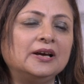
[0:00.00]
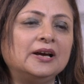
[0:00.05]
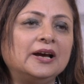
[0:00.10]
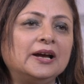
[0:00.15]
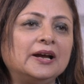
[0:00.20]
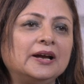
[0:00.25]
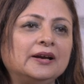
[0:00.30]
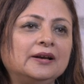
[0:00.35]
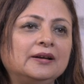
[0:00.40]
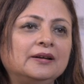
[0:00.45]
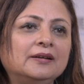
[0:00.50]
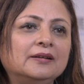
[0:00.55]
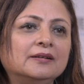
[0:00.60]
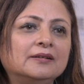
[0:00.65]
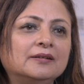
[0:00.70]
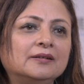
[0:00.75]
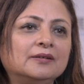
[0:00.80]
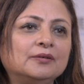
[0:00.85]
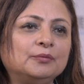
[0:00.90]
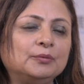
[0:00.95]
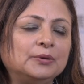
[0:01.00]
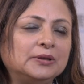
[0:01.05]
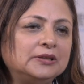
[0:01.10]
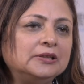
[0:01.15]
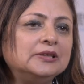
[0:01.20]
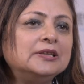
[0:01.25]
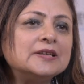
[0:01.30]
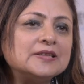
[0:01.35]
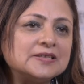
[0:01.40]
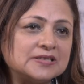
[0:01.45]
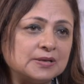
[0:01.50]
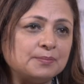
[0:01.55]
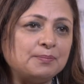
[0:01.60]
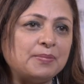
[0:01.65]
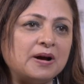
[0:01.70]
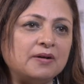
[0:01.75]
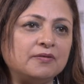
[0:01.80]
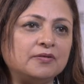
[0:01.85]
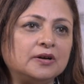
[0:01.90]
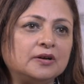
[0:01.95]
And with this, the
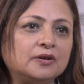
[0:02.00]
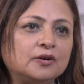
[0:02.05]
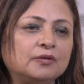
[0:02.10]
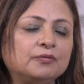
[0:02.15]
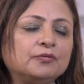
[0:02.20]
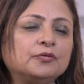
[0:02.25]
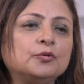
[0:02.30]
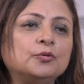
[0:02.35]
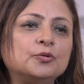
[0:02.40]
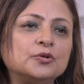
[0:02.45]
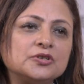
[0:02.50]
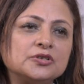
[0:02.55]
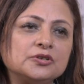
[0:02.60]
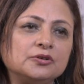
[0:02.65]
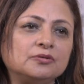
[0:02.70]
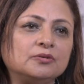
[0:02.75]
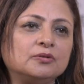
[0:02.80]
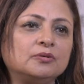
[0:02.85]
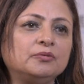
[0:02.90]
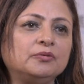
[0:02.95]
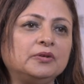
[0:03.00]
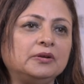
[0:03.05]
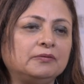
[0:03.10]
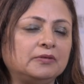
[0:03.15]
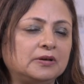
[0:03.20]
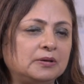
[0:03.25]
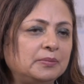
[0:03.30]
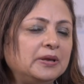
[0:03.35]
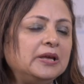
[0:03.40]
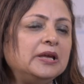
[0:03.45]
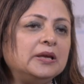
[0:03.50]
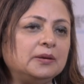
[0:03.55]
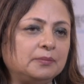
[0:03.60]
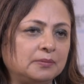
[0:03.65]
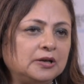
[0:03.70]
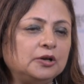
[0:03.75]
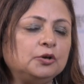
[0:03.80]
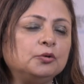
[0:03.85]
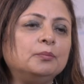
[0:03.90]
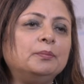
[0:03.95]
power, of course, we will be
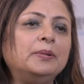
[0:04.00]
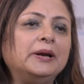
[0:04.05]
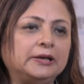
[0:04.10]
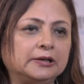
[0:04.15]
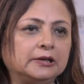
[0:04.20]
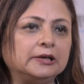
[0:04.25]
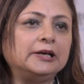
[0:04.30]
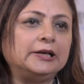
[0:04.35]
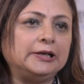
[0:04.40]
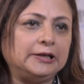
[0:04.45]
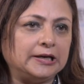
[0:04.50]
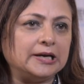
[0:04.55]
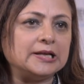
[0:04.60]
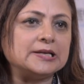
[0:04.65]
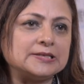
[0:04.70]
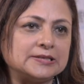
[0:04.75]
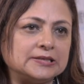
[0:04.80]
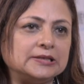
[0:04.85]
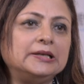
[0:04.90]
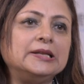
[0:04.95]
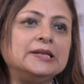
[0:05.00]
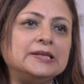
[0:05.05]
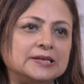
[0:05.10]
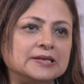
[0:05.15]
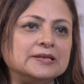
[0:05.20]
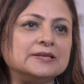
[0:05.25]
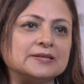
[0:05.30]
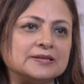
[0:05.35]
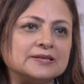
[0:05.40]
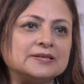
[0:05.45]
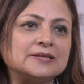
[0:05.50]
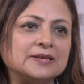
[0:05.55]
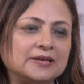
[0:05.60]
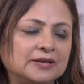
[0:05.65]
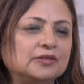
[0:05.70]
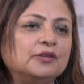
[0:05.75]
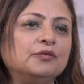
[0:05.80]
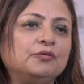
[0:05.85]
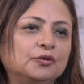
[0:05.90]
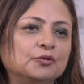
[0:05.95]
able to better address the diseases
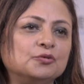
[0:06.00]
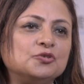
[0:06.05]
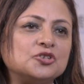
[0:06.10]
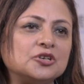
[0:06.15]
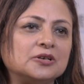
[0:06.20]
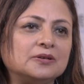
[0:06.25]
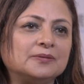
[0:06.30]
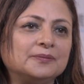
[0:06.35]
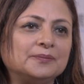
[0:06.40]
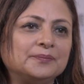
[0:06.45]
in the future.